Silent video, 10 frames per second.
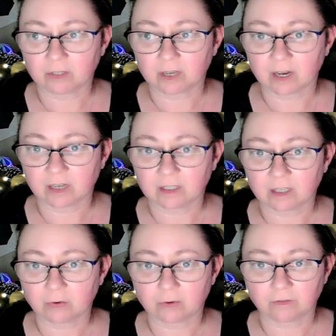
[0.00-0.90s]
eyes
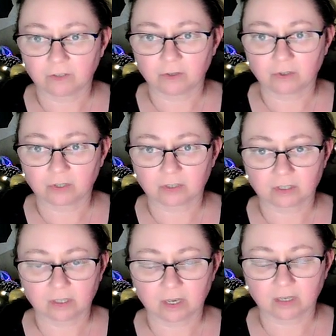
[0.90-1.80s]
and refuse her
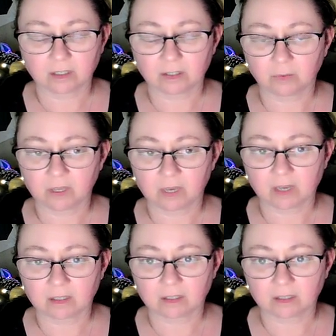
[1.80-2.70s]
slightest
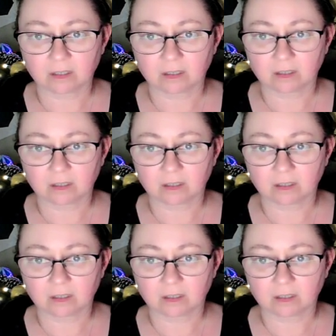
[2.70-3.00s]
behest.